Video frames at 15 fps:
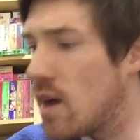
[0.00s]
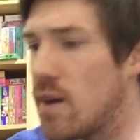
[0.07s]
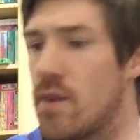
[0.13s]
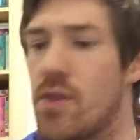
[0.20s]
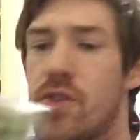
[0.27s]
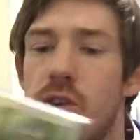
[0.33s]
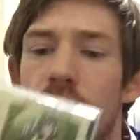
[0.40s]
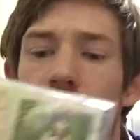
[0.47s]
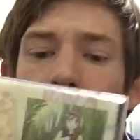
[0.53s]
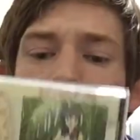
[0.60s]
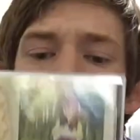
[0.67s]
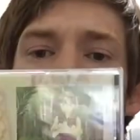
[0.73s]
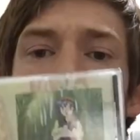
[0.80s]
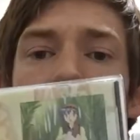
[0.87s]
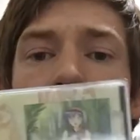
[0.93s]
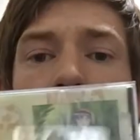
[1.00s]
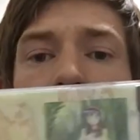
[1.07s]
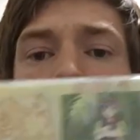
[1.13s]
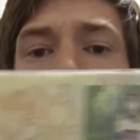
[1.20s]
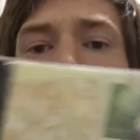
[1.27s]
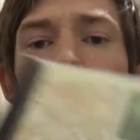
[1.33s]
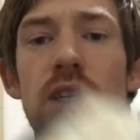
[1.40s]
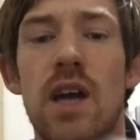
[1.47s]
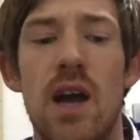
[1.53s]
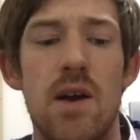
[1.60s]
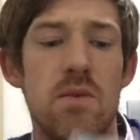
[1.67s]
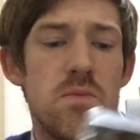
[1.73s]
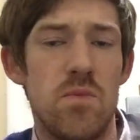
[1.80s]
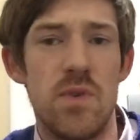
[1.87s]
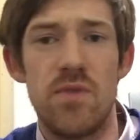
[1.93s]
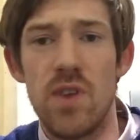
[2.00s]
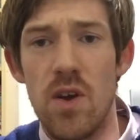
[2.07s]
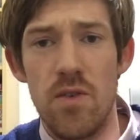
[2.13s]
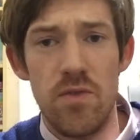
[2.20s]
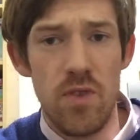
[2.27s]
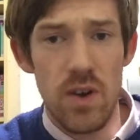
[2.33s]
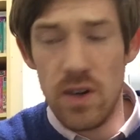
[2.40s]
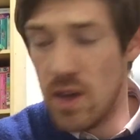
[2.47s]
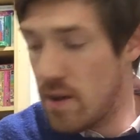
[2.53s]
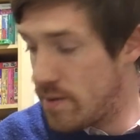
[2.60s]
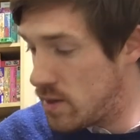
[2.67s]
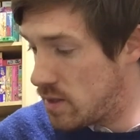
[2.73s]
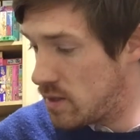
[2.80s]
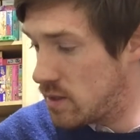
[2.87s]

Silver Star Story with no front cover.